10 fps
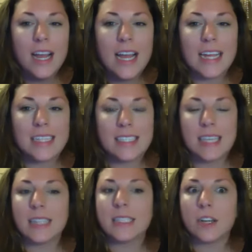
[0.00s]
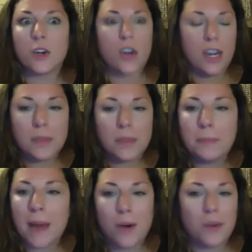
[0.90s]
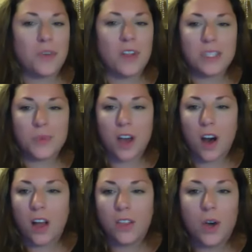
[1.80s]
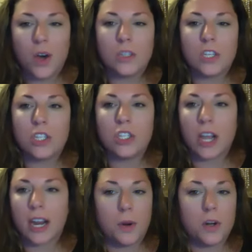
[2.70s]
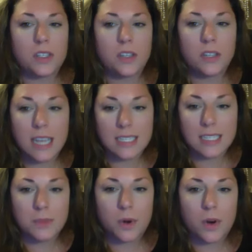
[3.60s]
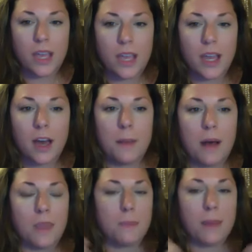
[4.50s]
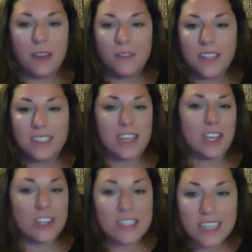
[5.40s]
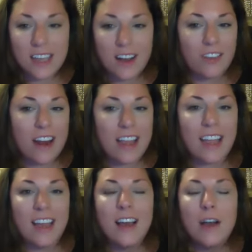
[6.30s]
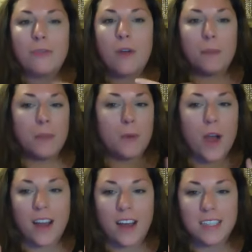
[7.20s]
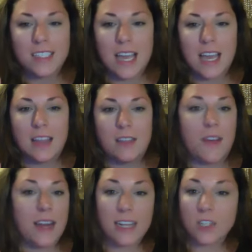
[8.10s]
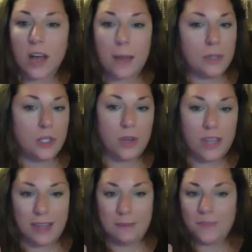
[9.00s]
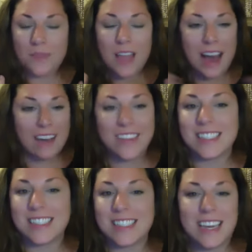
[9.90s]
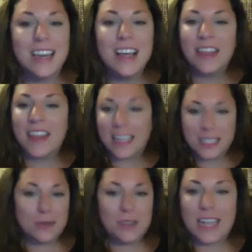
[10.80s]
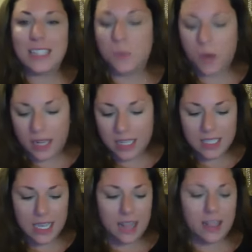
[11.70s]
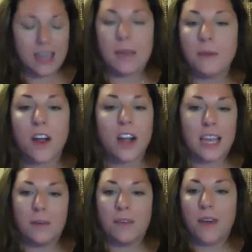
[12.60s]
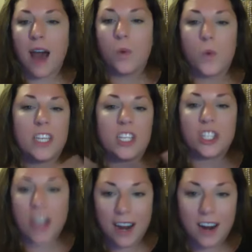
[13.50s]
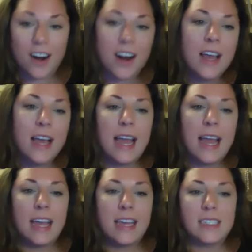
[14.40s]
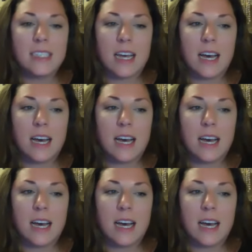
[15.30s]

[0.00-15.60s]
It's incredibly powerful, as we all know, to share a personal testimony about the benefits that you're seeing already from the products and the financial opportunity. Obviously, that's what is kind of the name of our game of how we share and